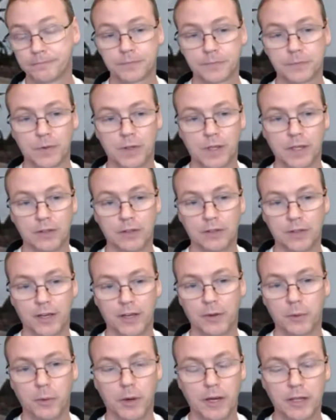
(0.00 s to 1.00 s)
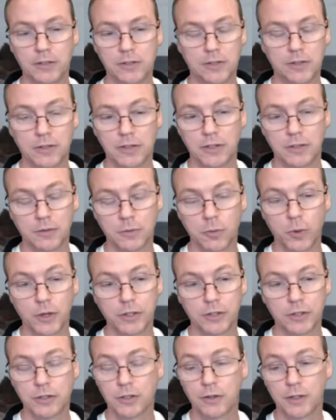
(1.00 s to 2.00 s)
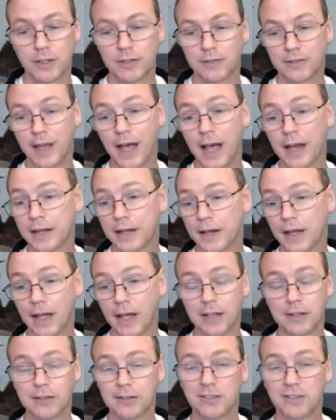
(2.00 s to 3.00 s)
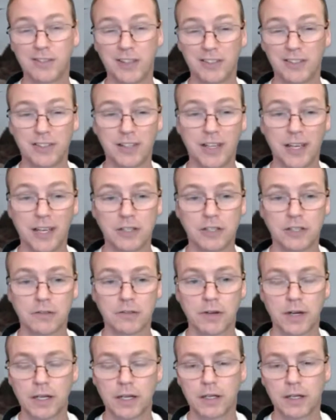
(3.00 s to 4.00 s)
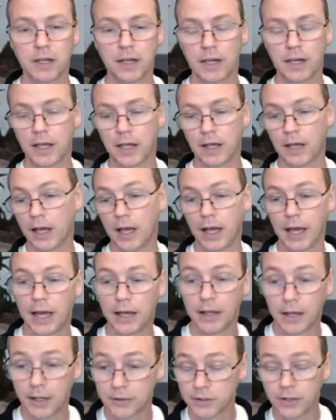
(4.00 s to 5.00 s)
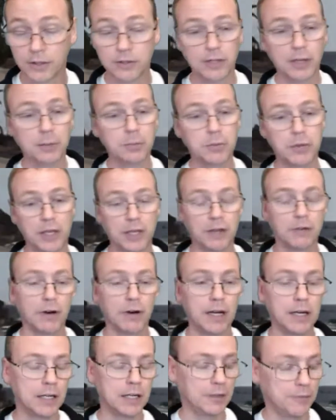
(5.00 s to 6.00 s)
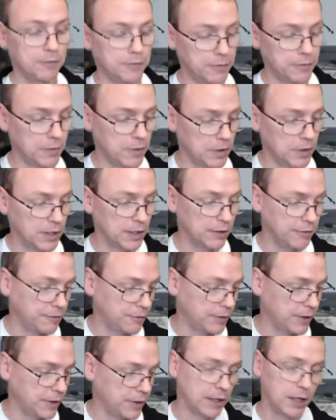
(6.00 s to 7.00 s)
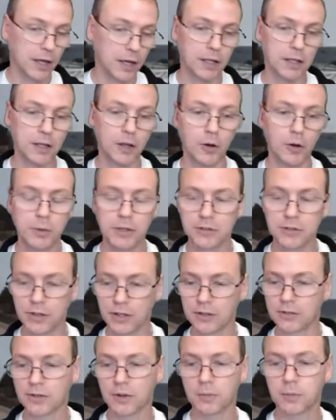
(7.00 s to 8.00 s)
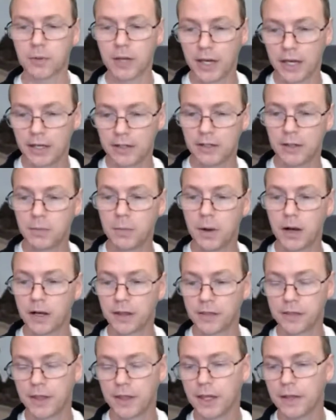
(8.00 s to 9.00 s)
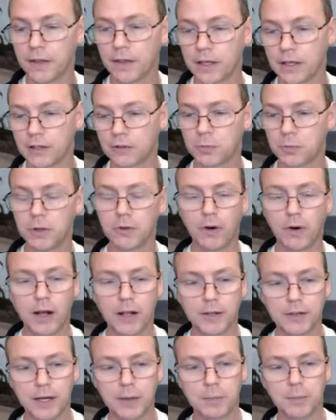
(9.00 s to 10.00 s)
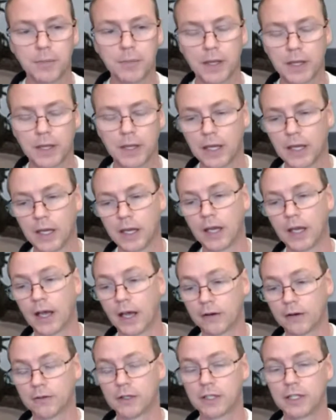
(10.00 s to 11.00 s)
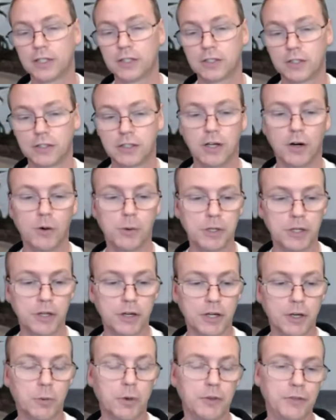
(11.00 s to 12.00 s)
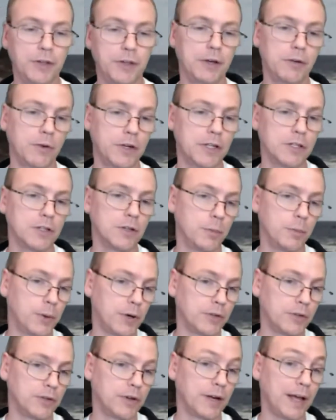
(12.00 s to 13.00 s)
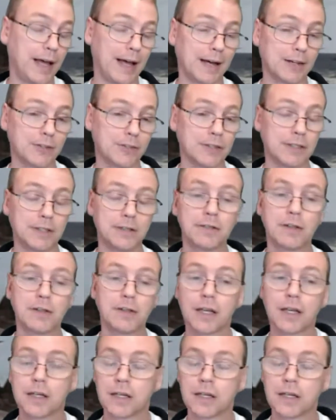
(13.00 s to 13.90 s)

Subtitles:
Because otherwise, what you're doing is not an honest investigation, right? And I'll say the same thing, right? if a Globie says some kind of debunk thing gets me riled up, I really should go and look at what the original person actually said.